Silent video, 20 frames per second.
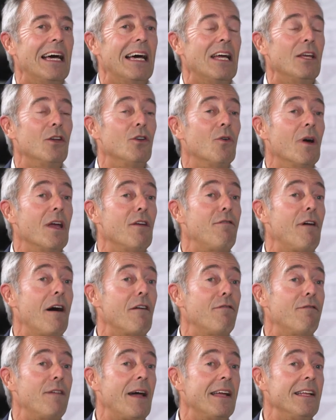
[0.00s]
You know, if I
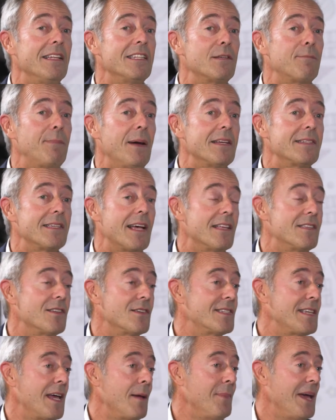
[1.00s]
fly in space at the
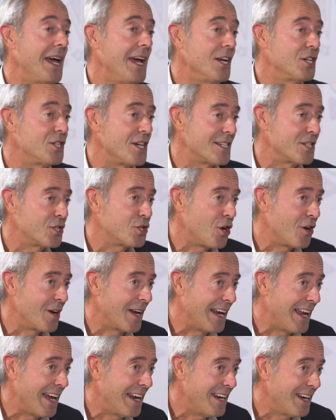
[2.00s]
same age as John
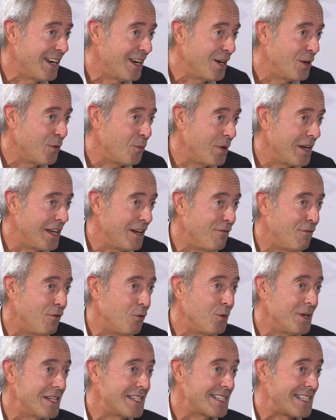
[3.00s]
Glenn, when he
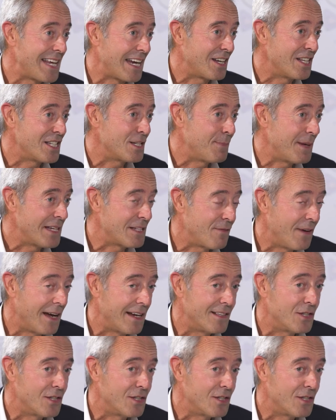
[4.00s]
flew his second space flight,